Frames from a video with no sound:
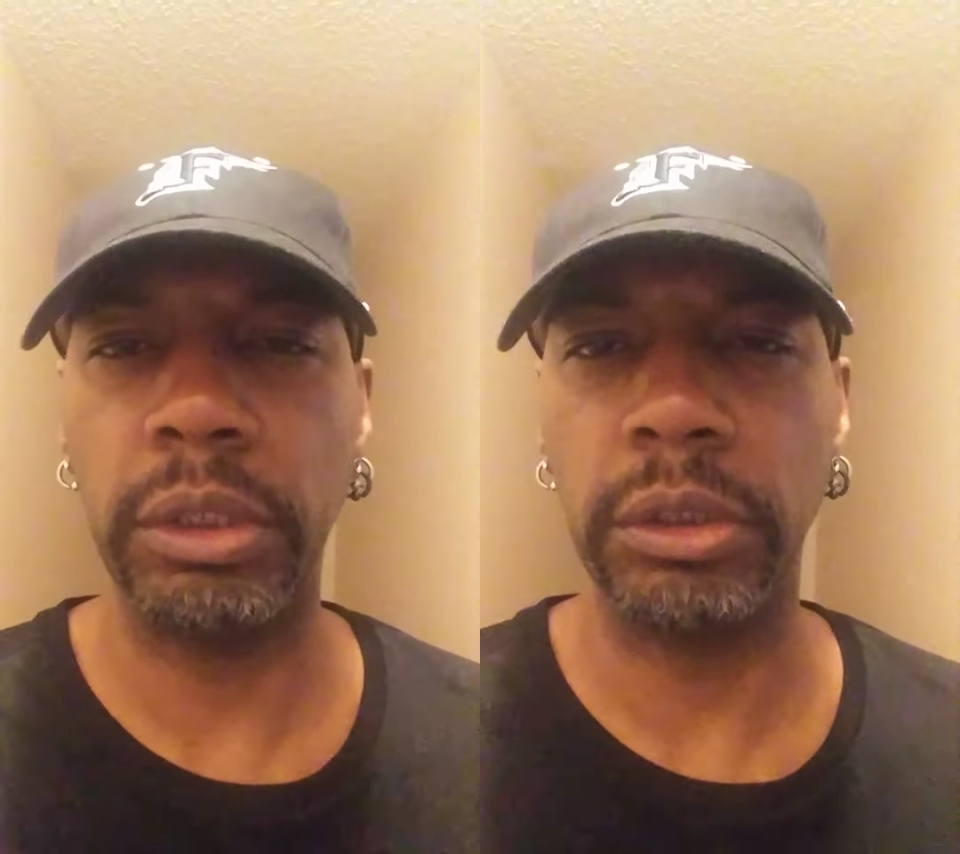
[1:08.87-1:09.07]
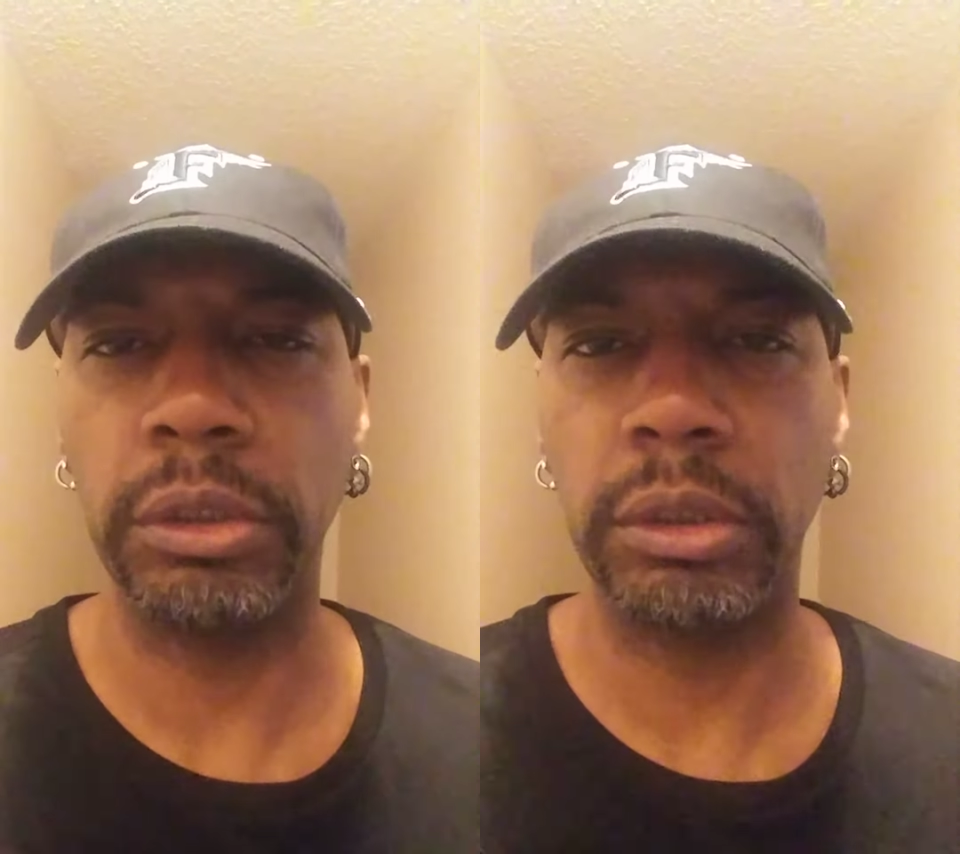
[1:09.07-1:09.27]

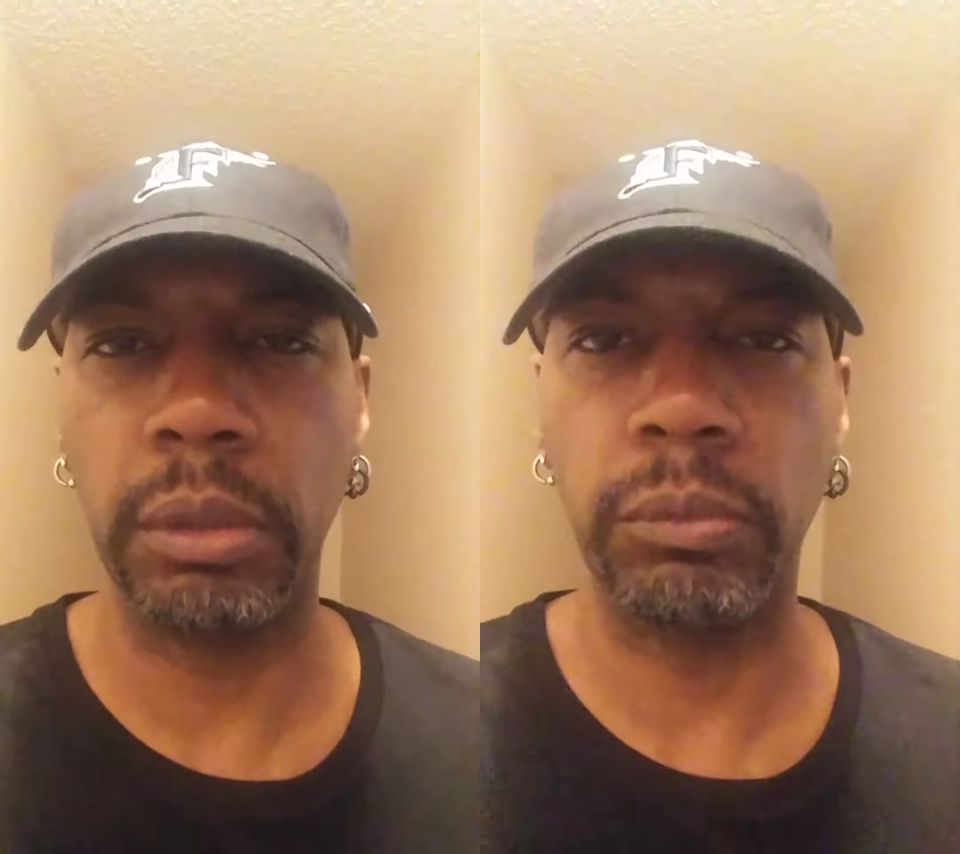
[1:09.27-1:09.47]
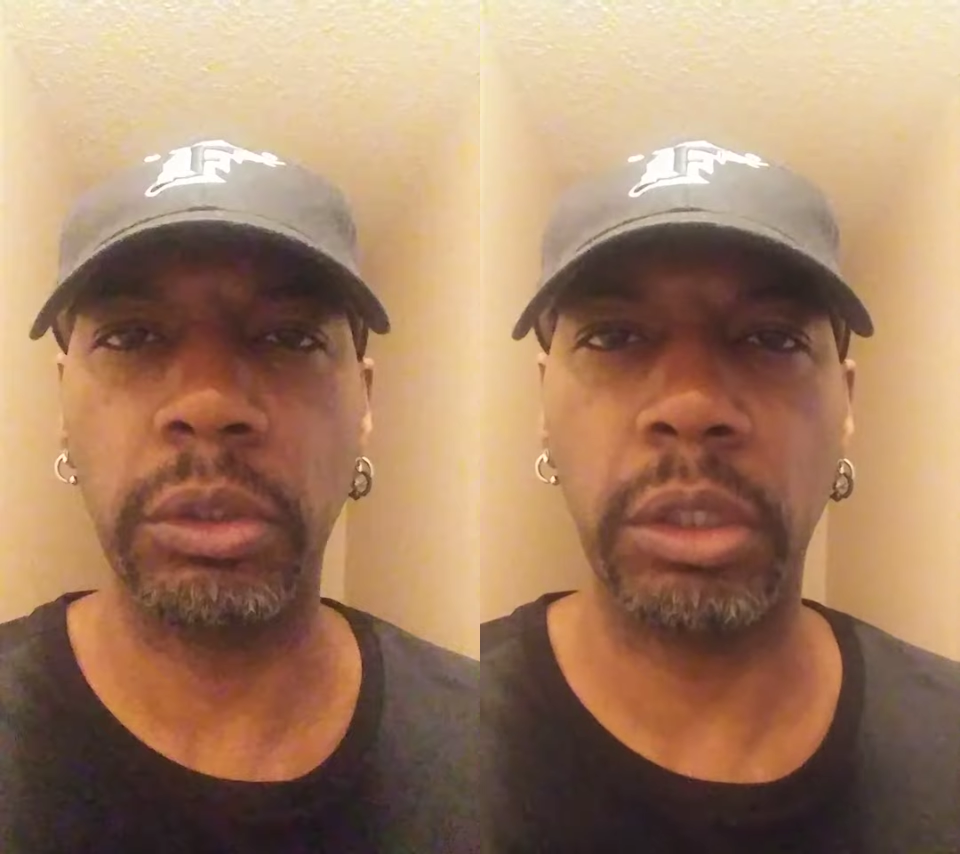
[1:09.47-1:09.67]
in
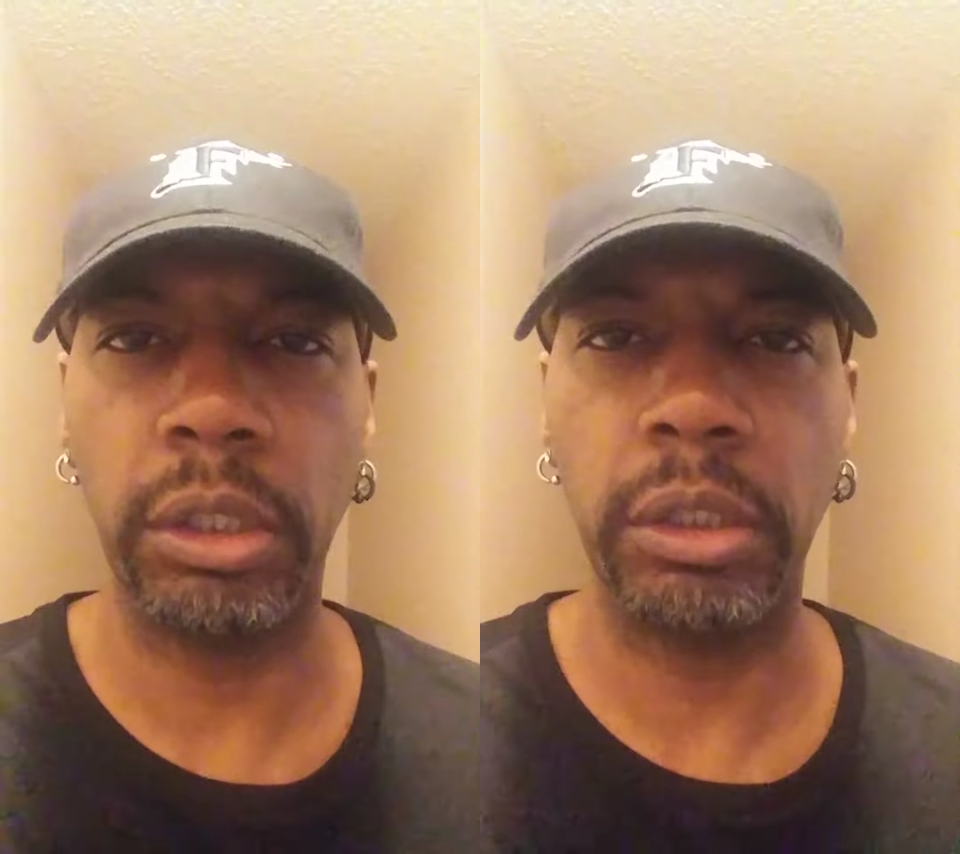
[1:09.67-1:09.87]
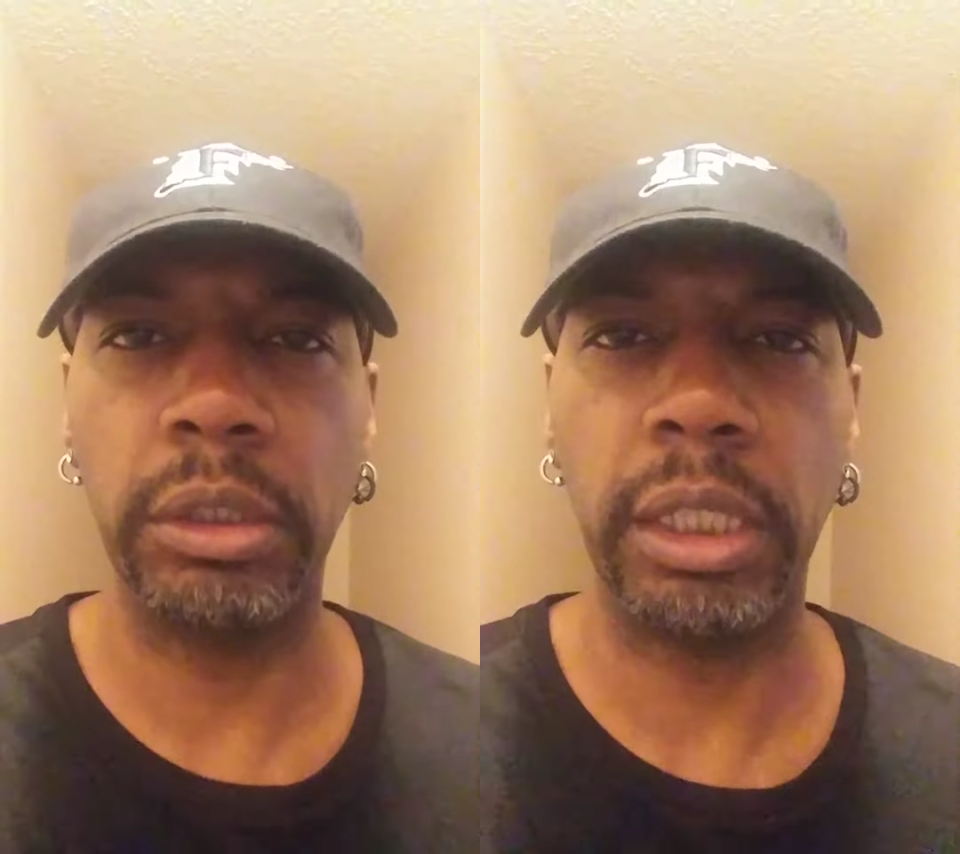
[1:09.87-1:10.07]
some
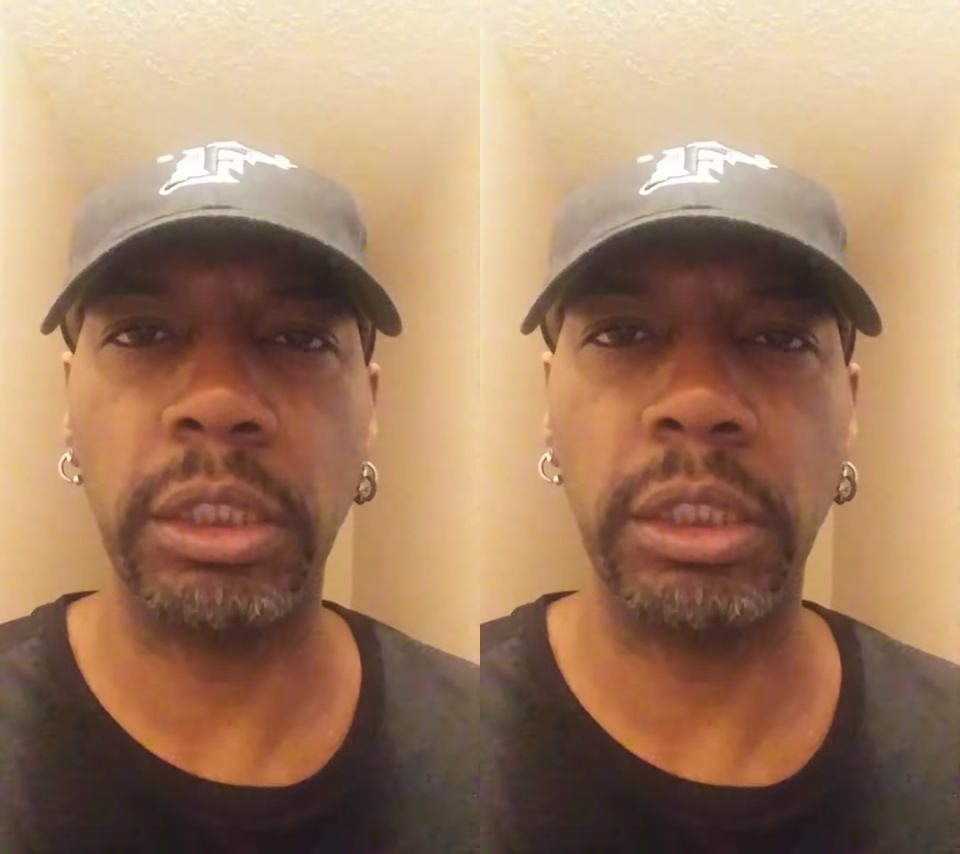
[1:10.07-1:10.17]
regard